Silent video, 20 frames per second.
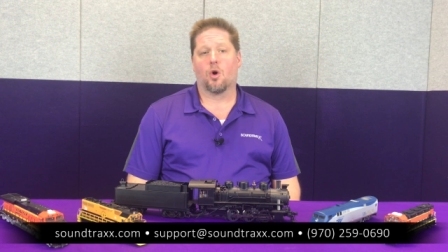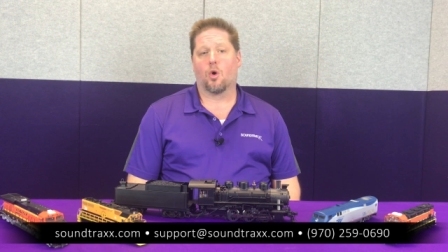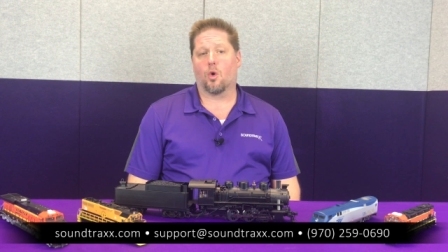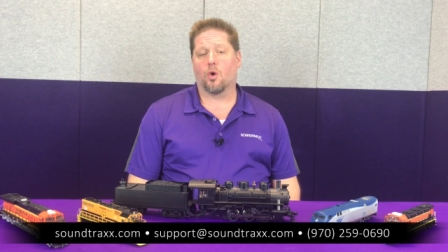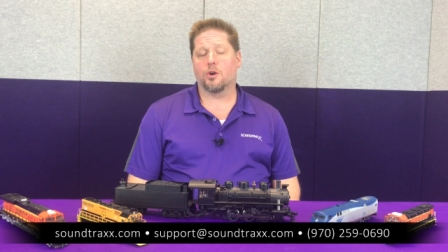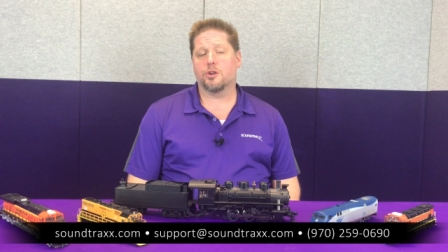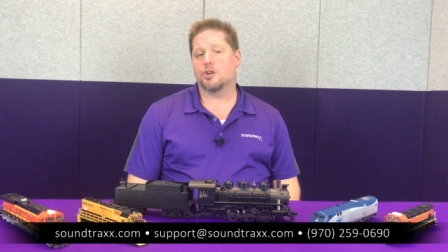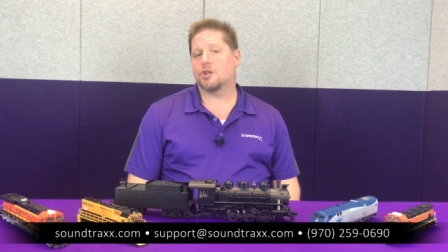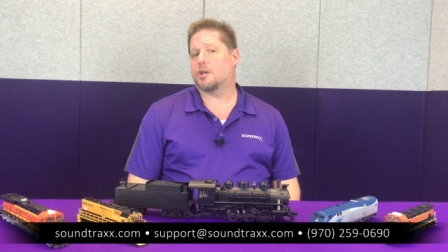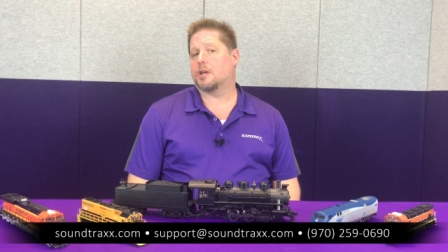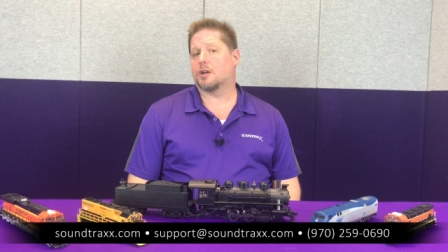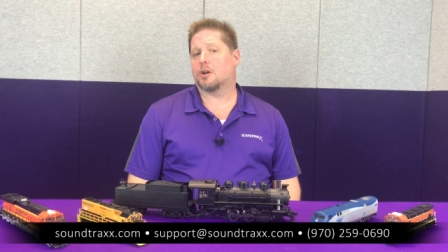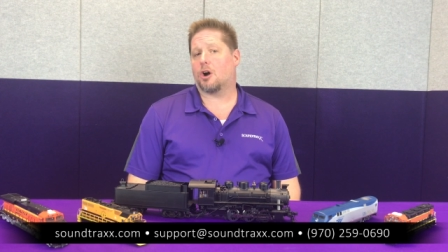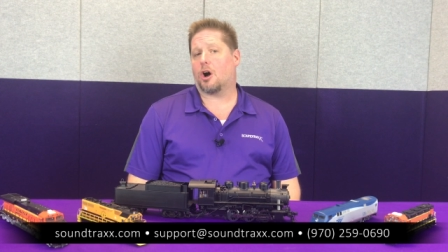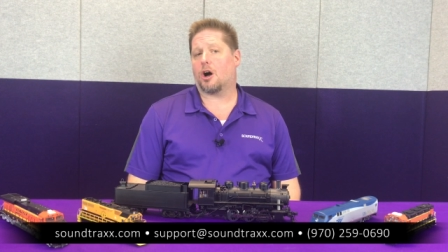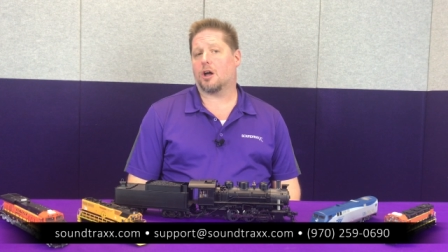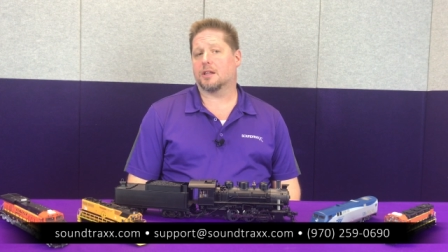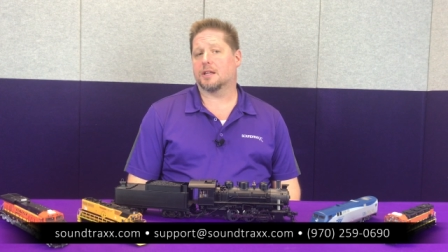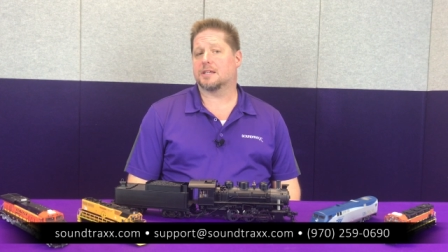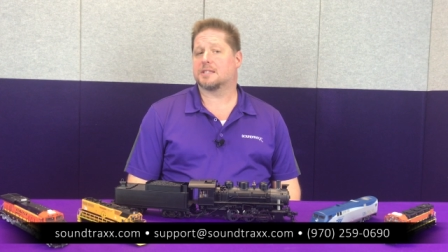or you can
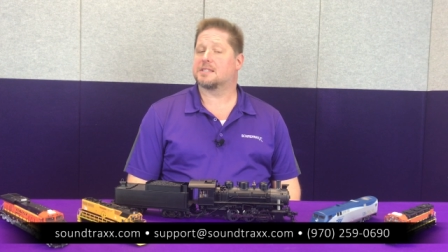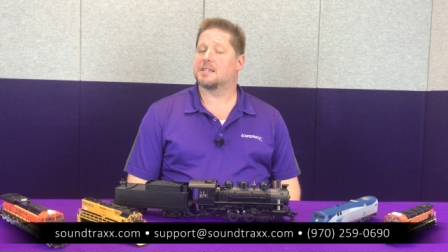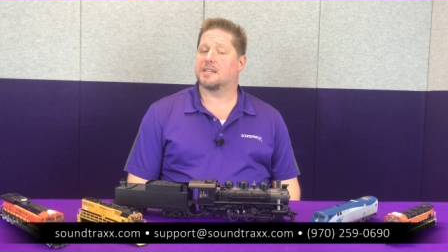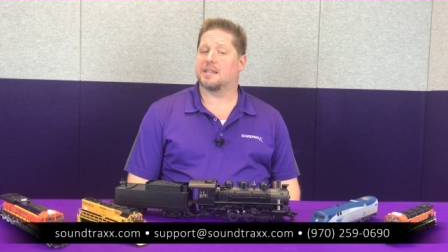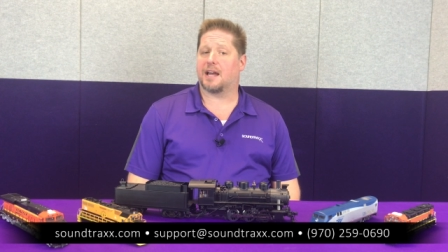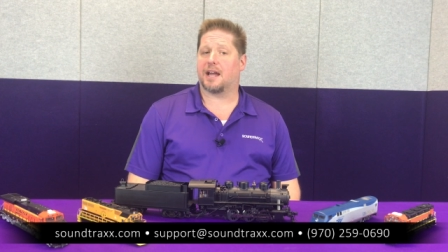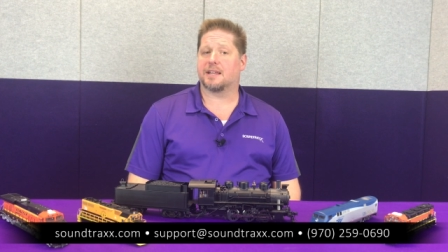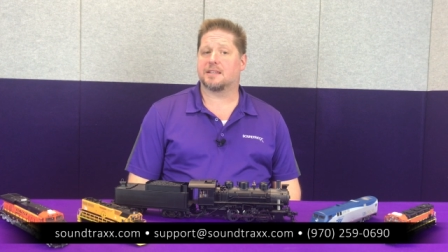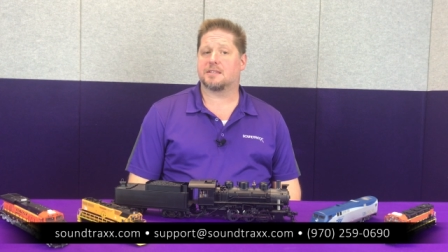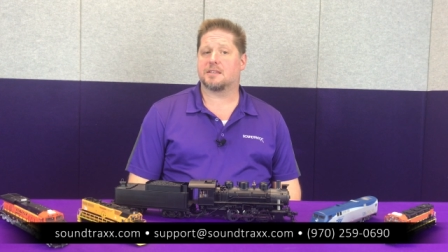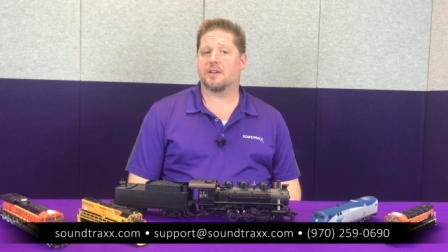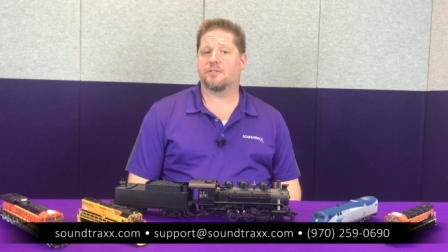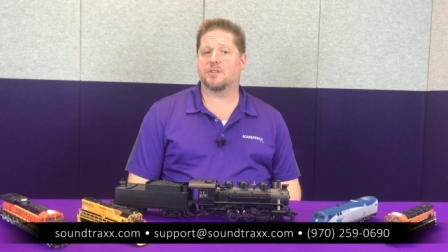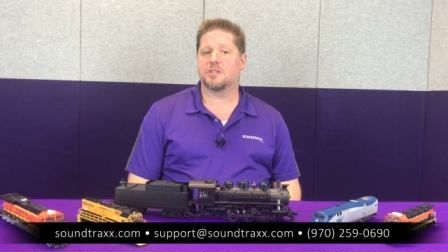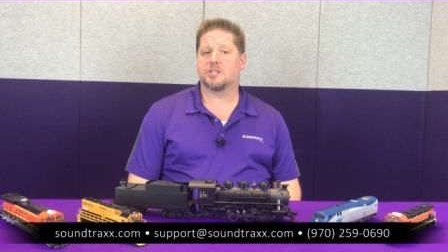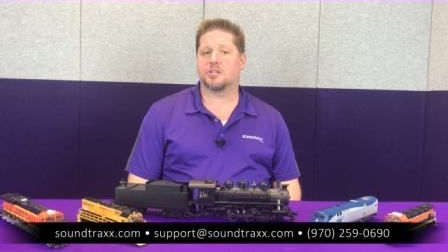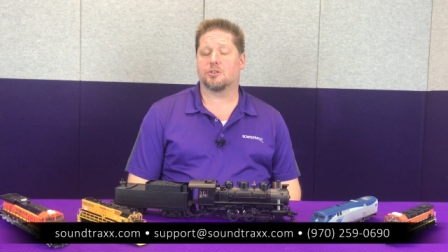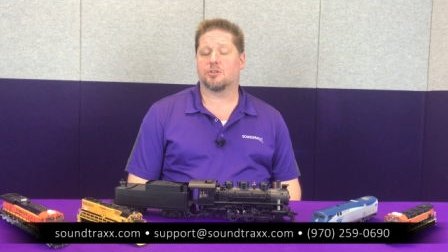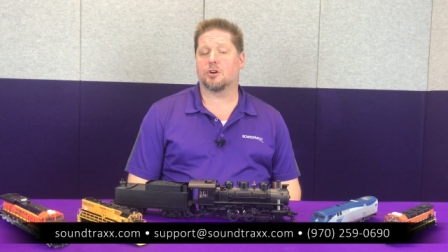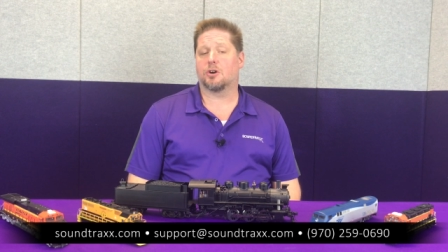call us at nine
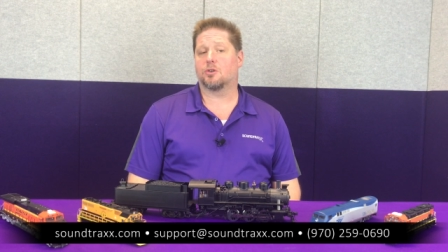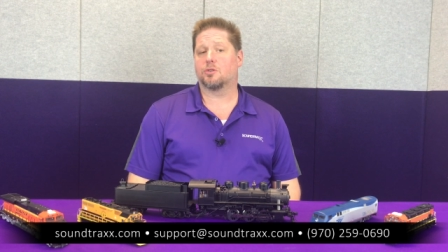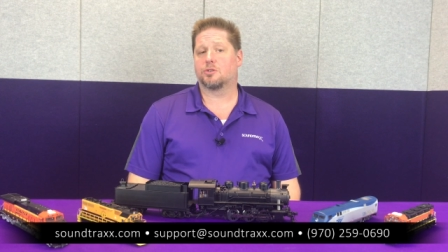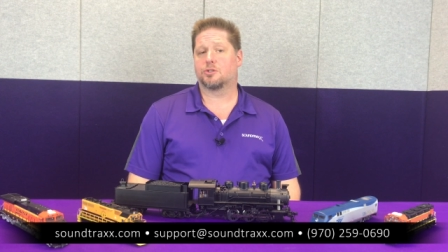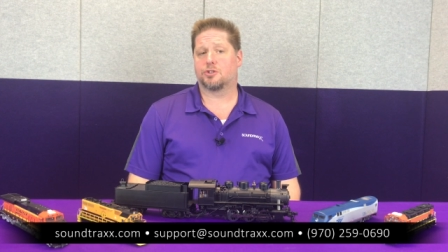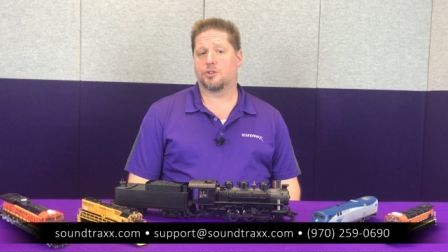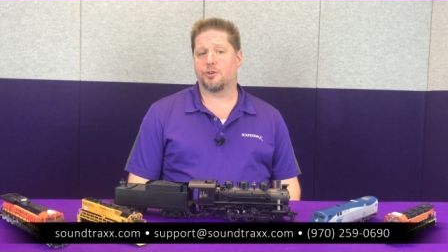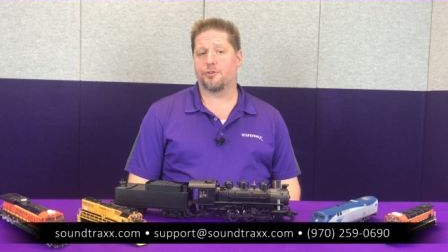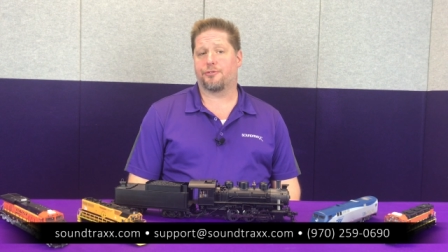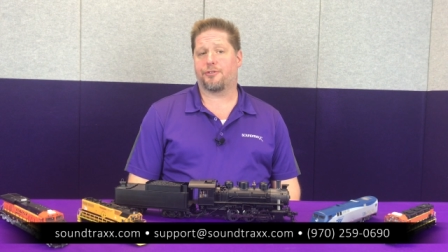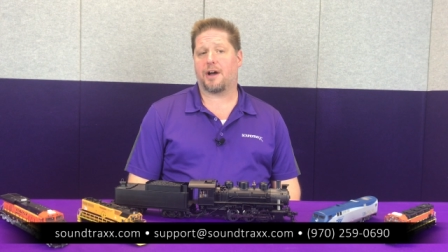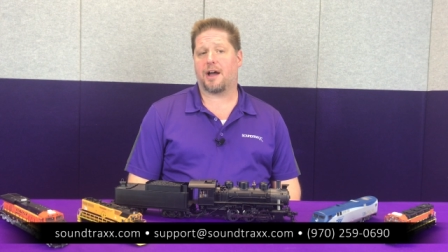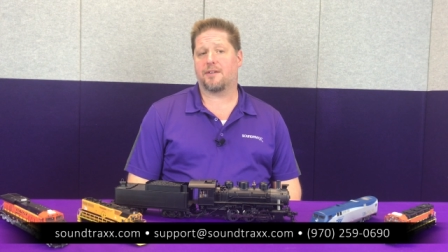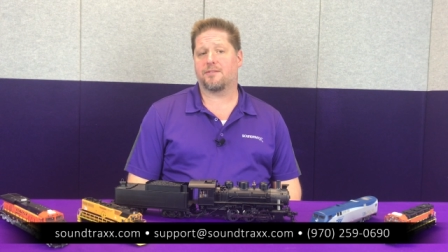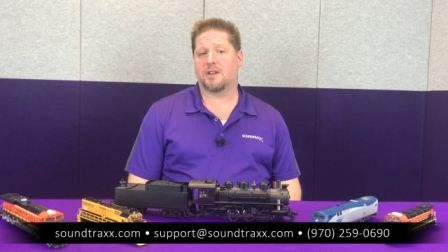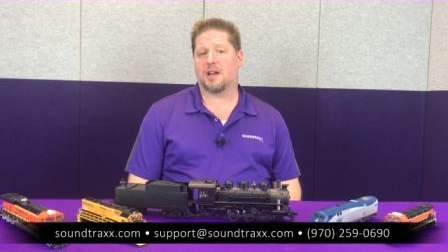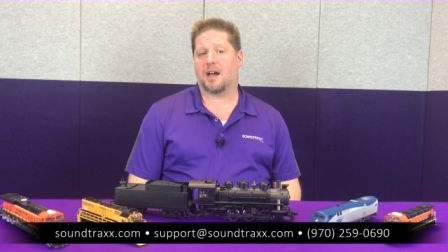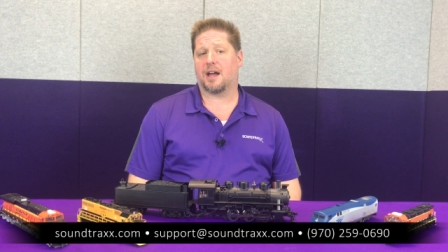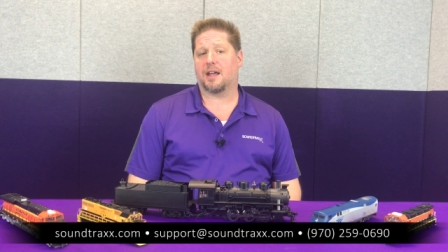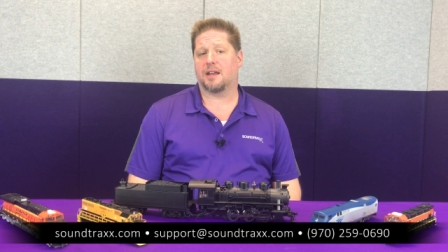seven zero, two
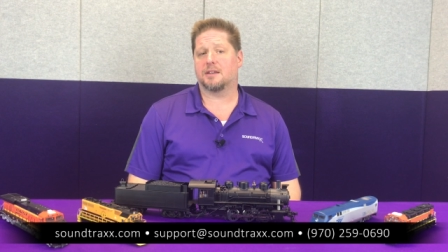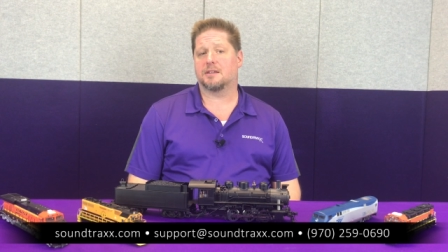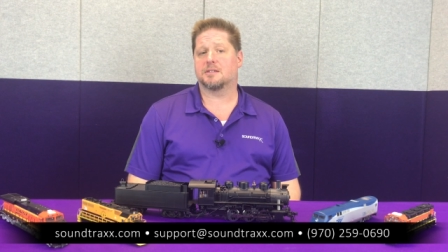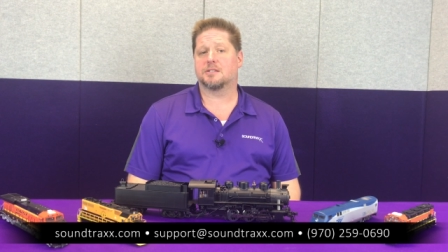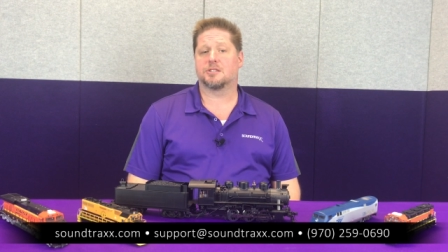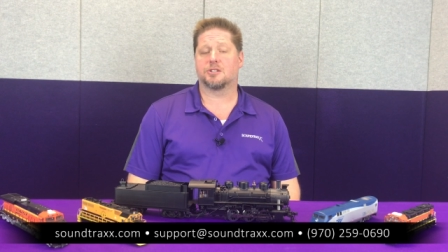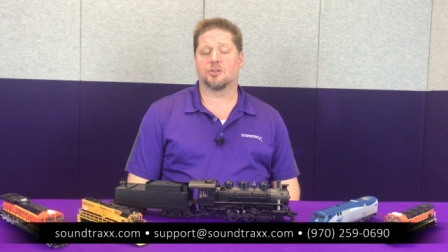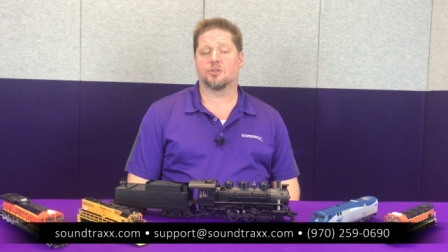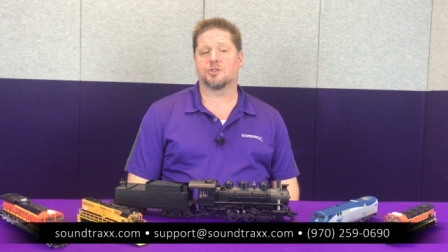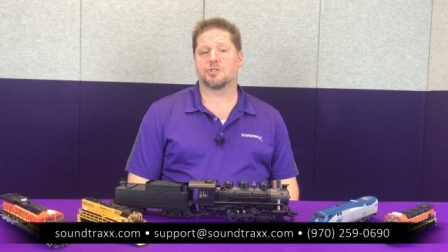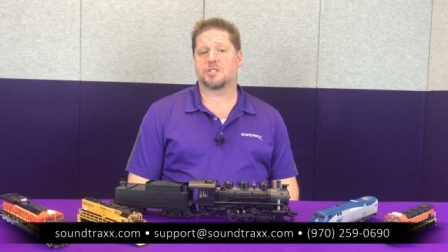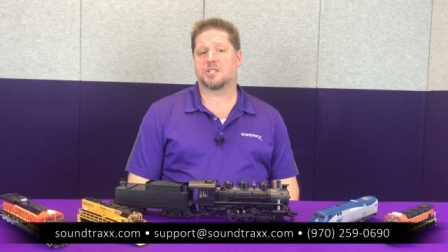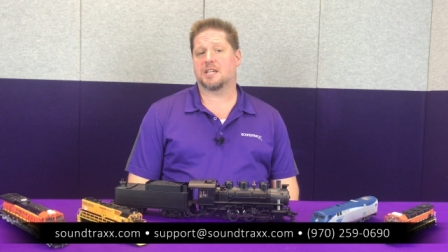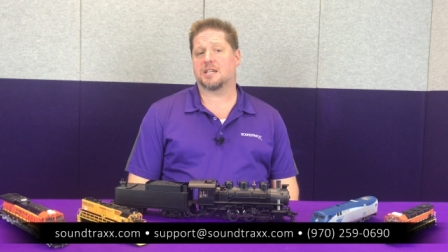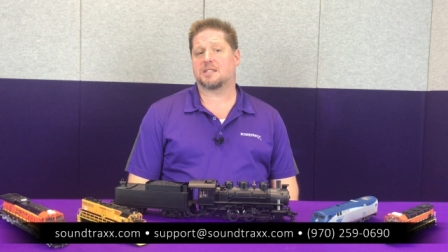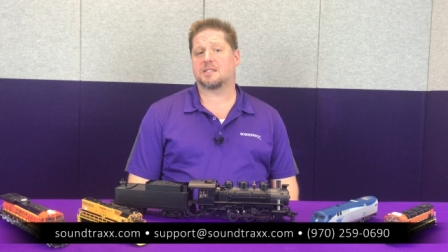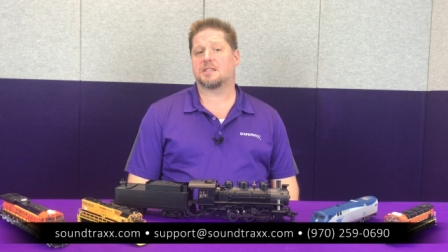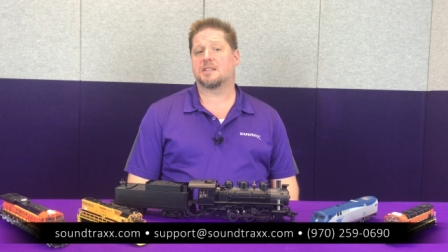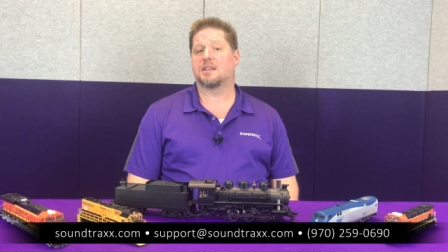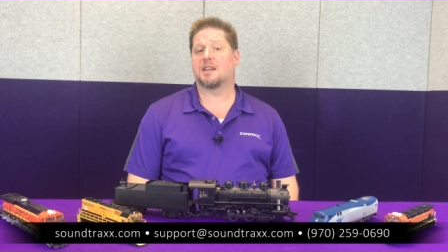five nine, zero
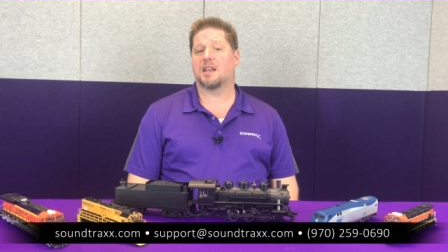six